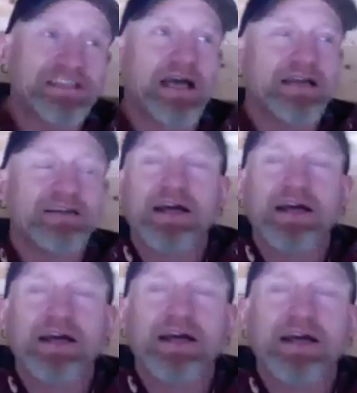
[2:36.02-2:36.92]
stayed
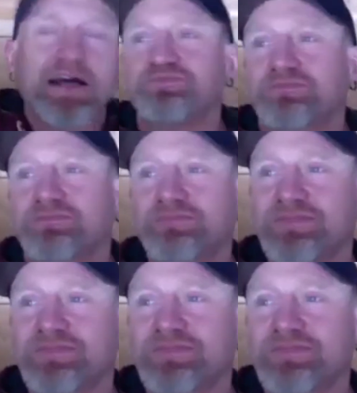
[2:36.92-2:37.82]
there,
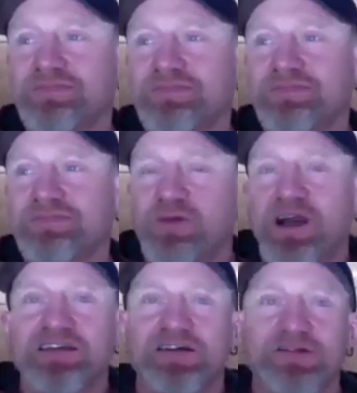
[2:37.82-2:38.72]
and for some
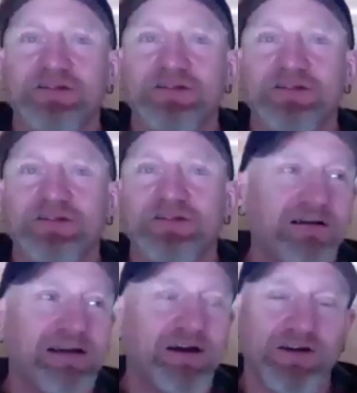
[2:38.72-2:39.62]
reason there was
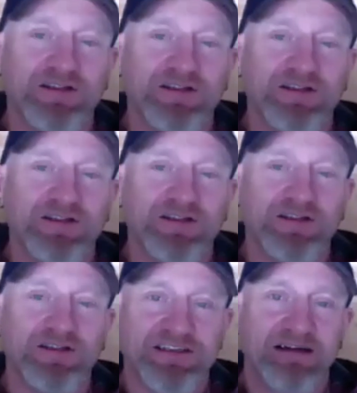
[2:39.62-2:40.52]
only us, me
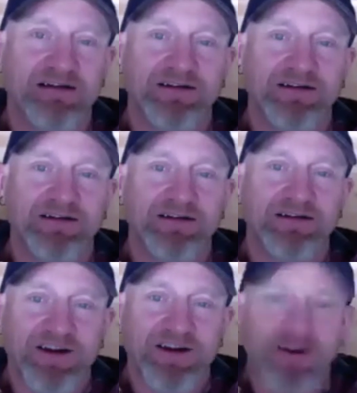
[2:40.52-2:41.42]
and Sarah,
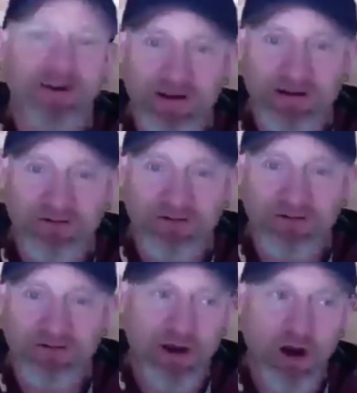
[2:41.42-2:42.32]
and another
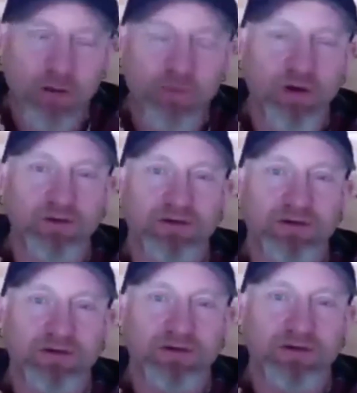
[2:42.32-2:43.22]
couple
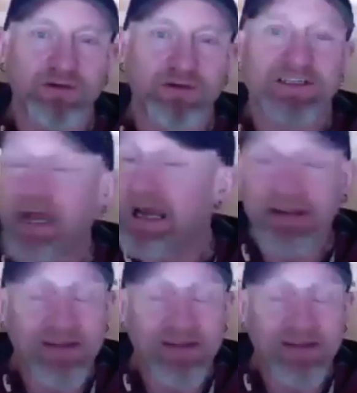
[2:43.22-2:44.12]

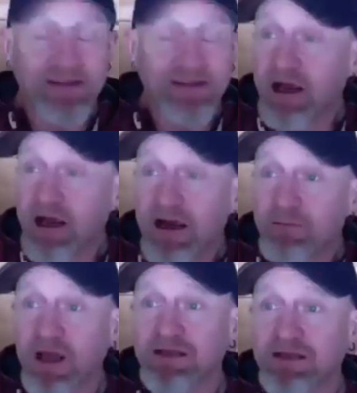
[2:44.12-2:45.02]
staying in the entire
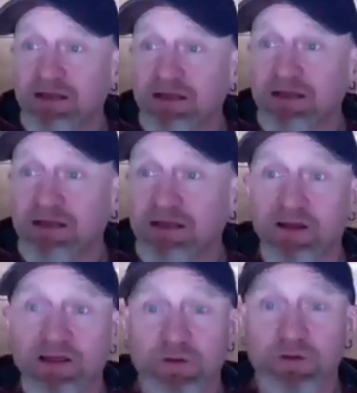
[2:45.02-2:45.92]
place. I don't know
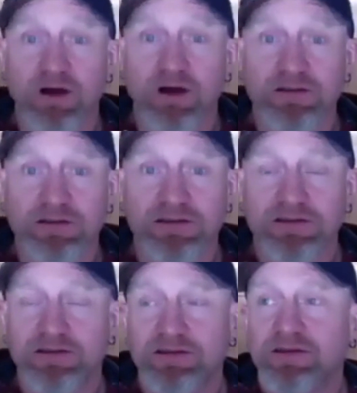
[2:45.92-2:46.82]
why this was,
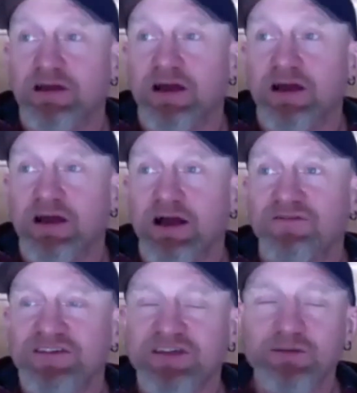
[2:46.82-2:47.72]

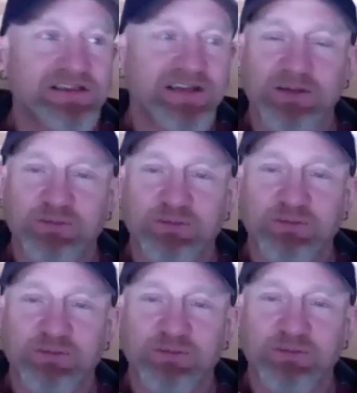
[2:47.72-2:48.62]
and for some reason they
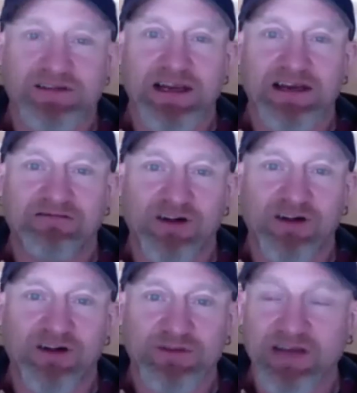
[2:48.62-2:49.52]
put us in
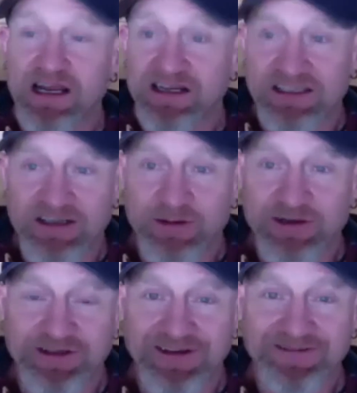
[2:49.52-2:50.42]
rooms next to each other.